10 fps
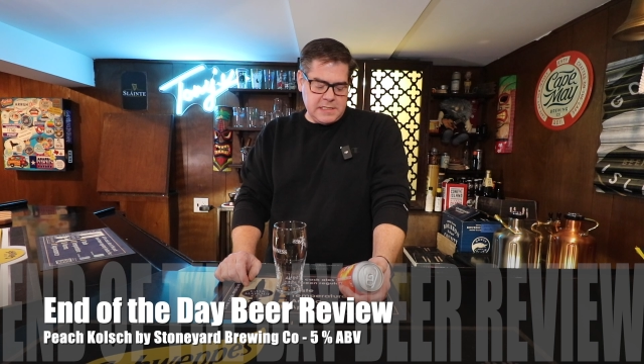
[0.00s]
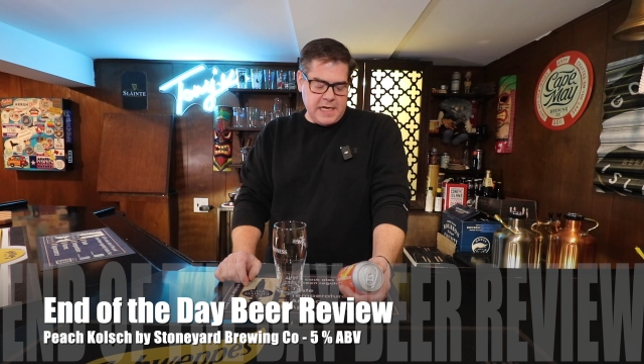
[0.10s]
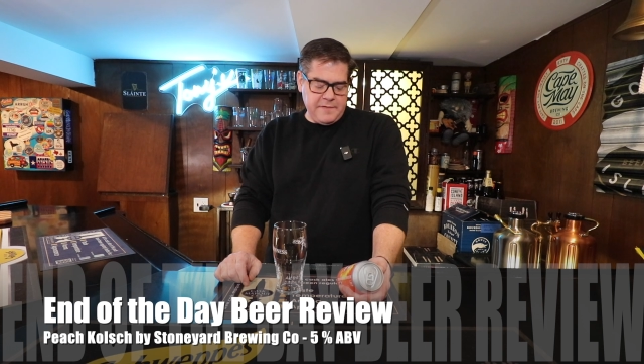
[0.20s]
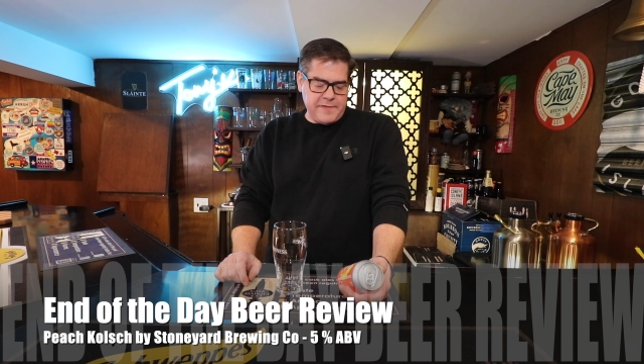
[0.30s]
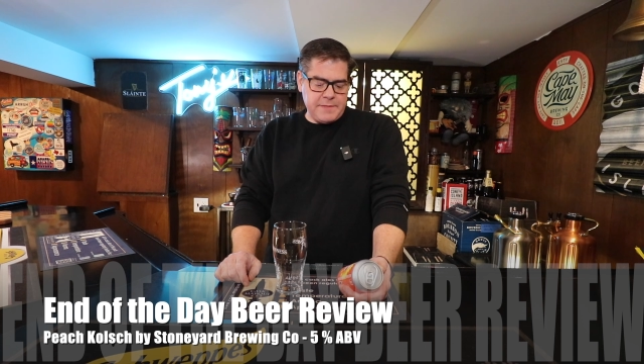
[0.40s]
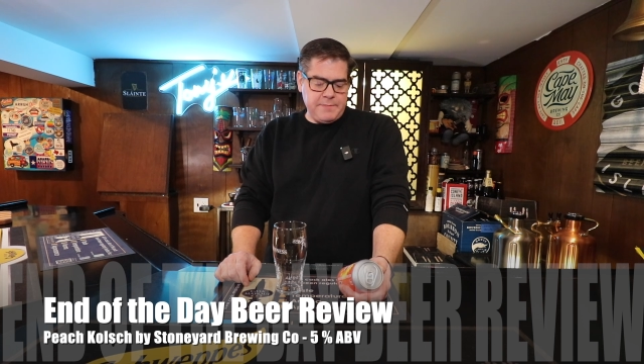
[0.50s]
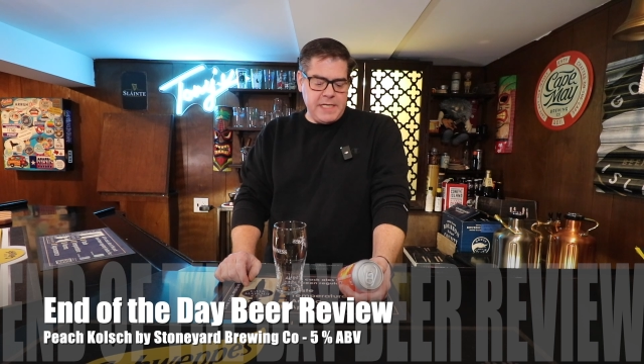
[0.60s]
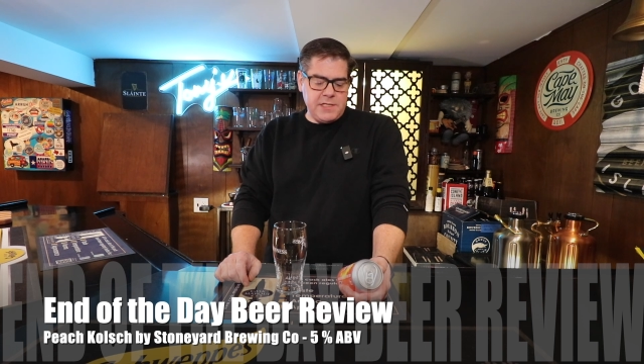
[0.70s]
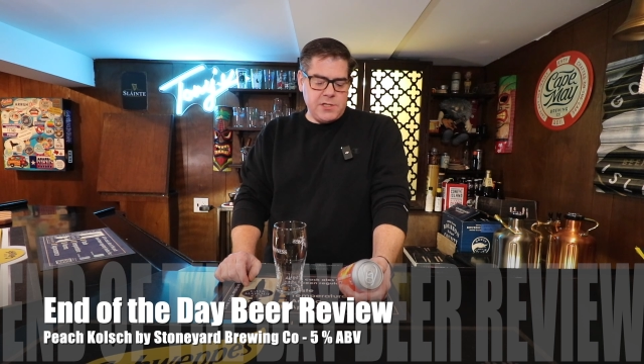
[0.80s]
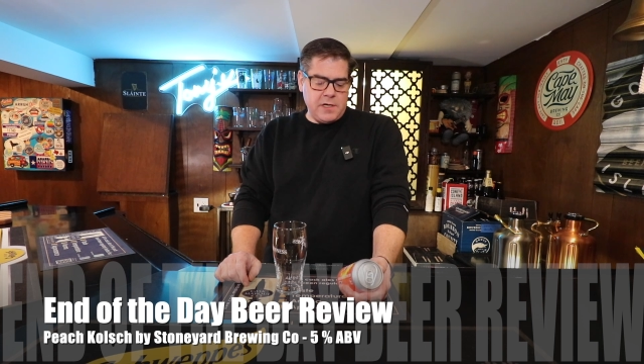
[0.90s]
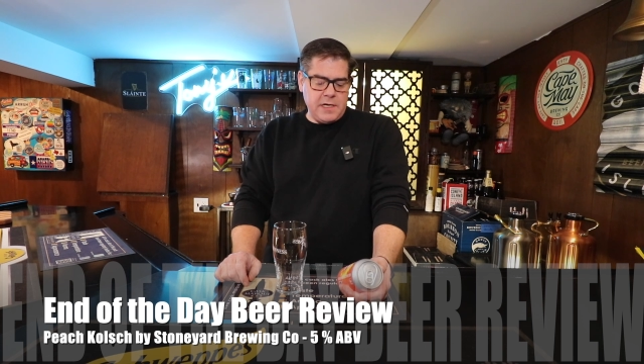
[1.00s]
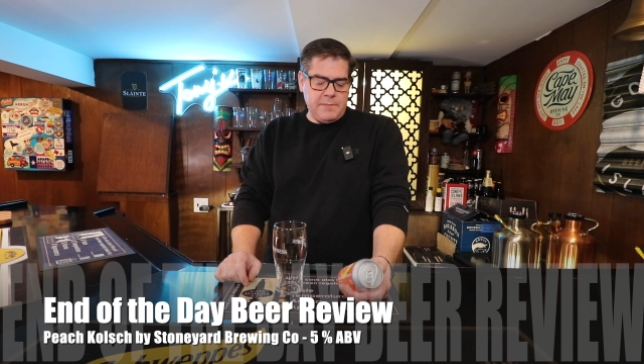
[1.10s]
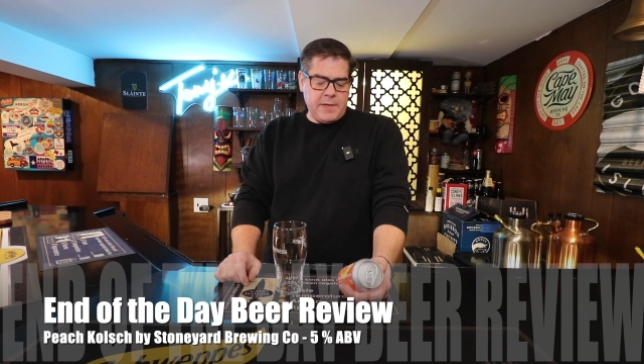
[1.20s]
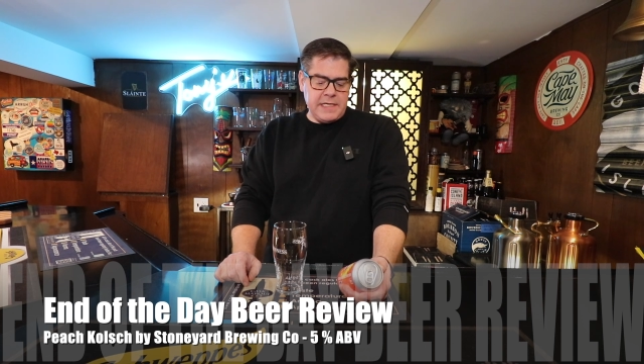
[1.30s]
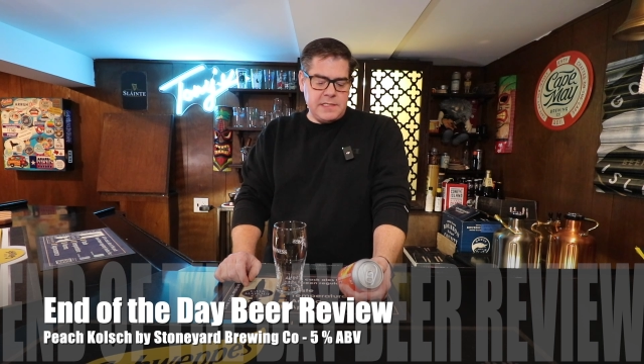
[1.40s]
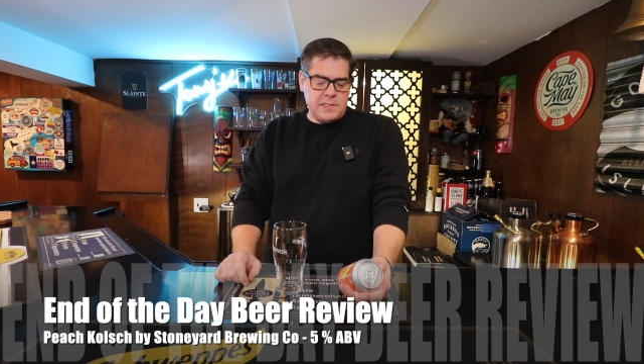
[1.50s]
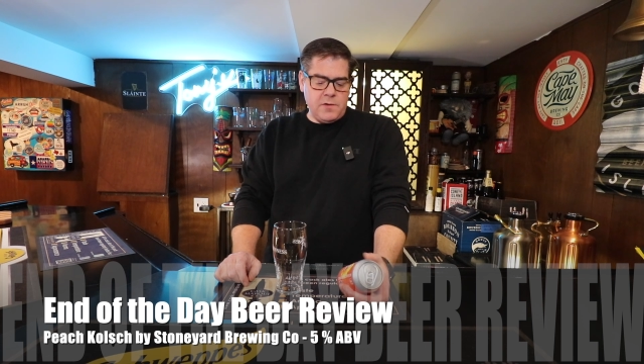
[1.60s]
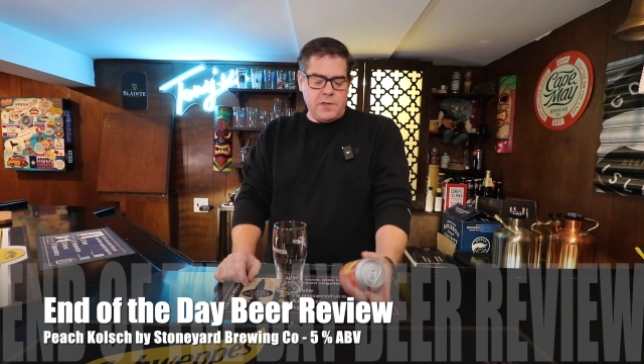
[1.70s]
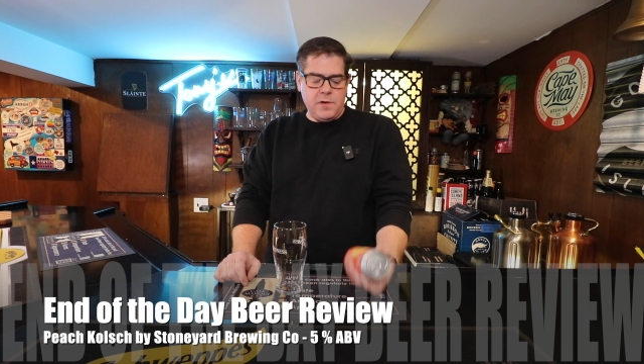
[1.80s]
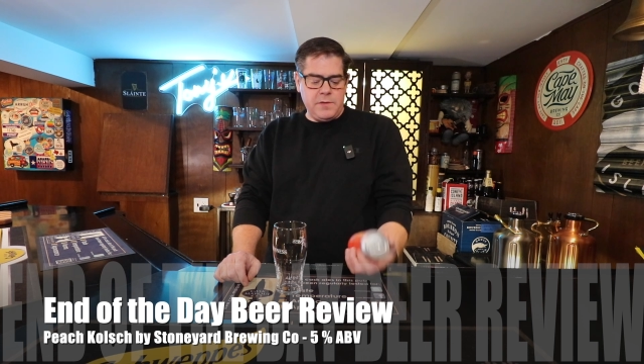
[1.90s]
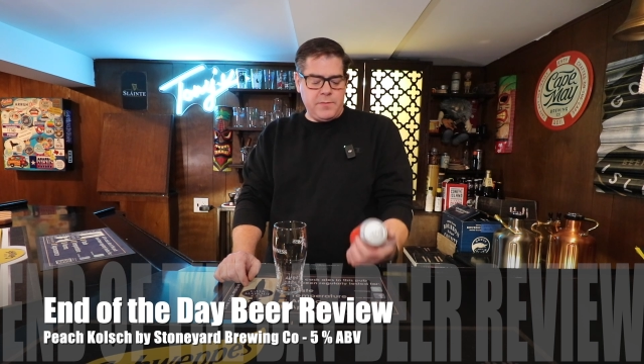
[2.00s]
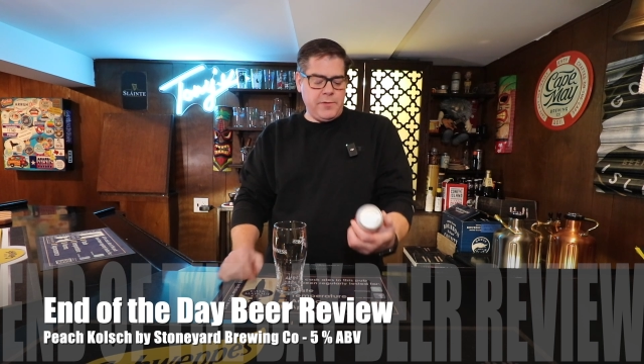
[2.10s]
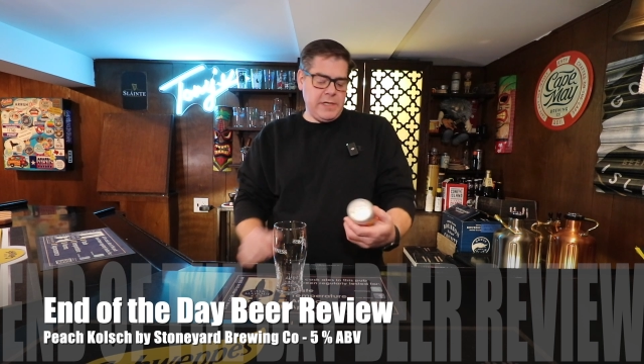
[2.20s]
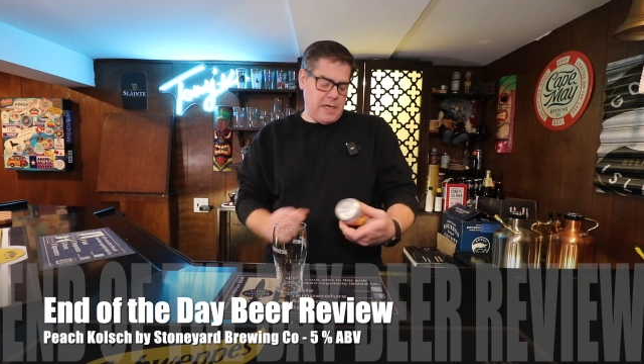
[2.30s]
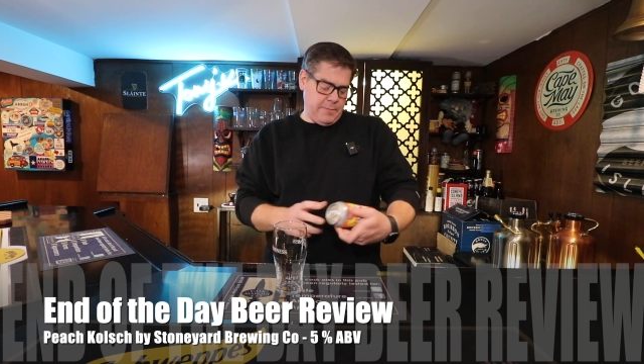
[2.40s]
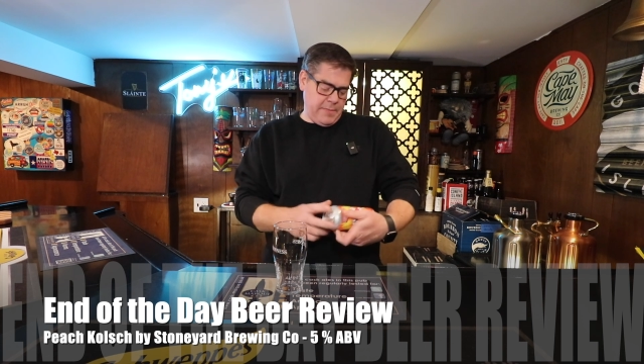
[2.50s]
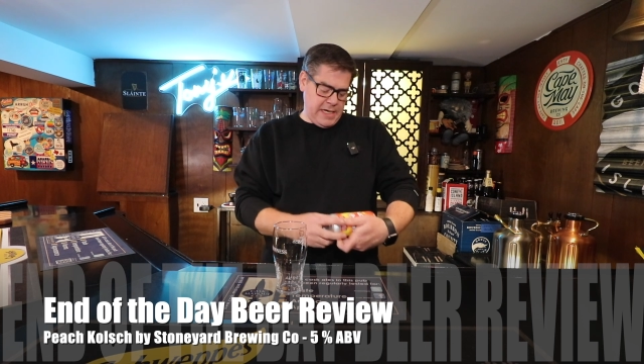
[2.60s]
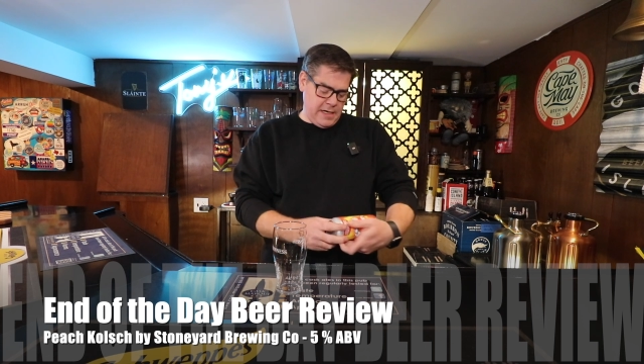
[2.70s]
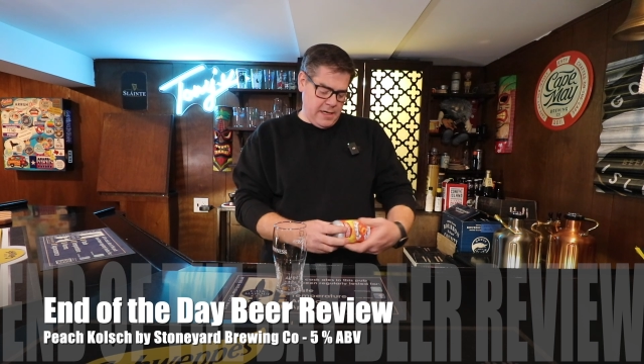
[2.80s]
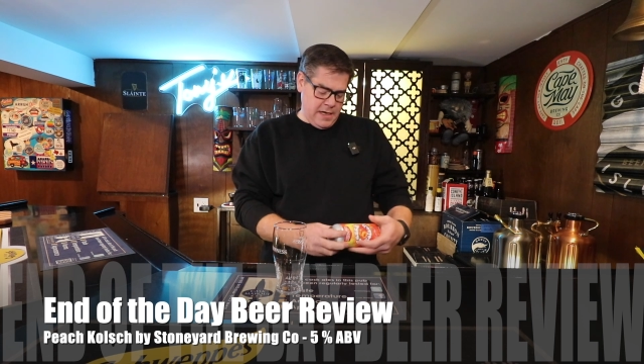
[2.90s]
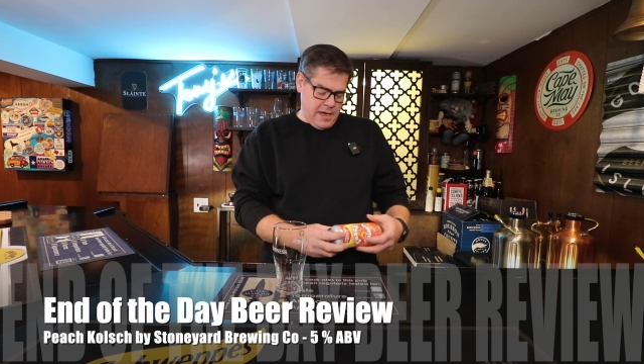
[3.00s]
Life's a Peach on it by Stoneyard Brewing Company.